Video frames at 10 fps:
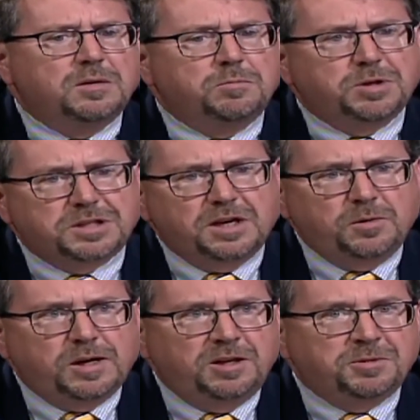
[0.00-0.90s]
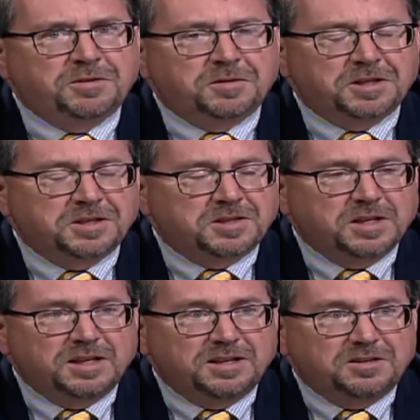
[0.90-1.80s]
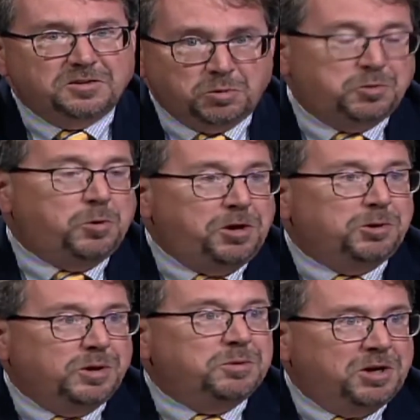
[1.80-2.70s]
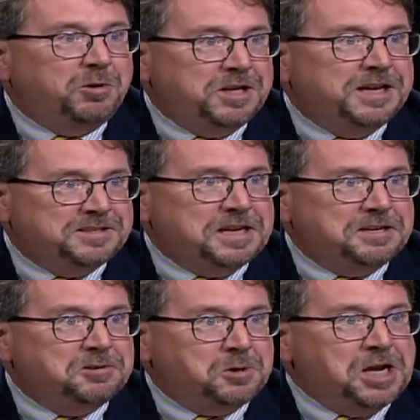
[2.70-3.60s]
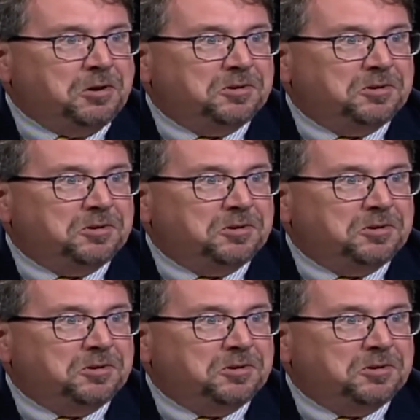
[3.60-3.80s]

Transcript: But the other element of it is the withdrawal agreement already has that into account.